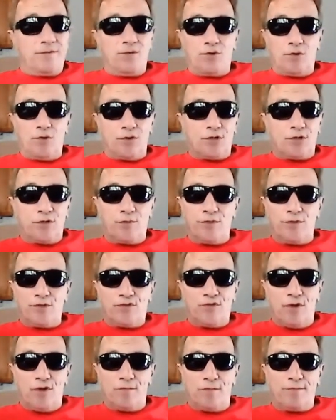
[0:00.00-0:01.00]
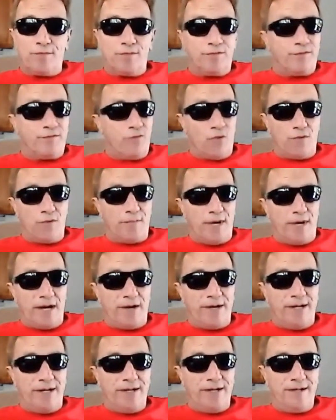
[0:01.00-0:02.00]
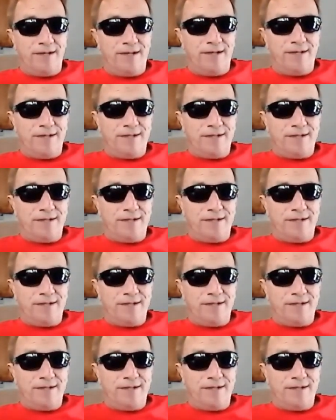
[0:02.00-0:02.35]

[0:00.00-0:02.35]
If you thought you were in trouble before, Barry,